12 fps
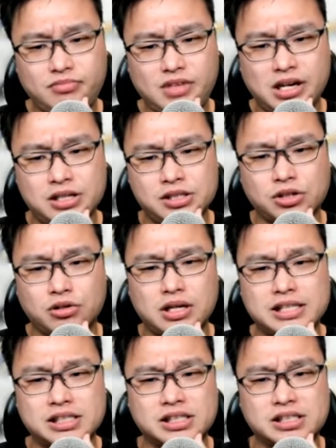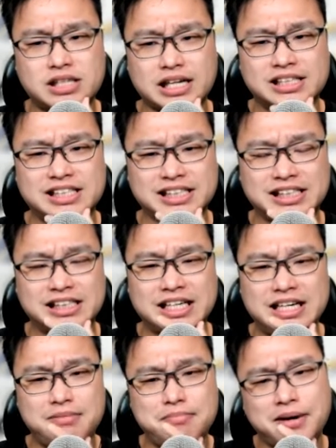it's like
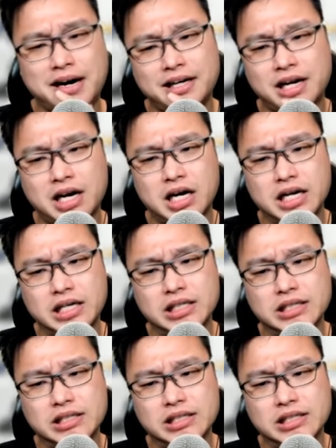16 by 9,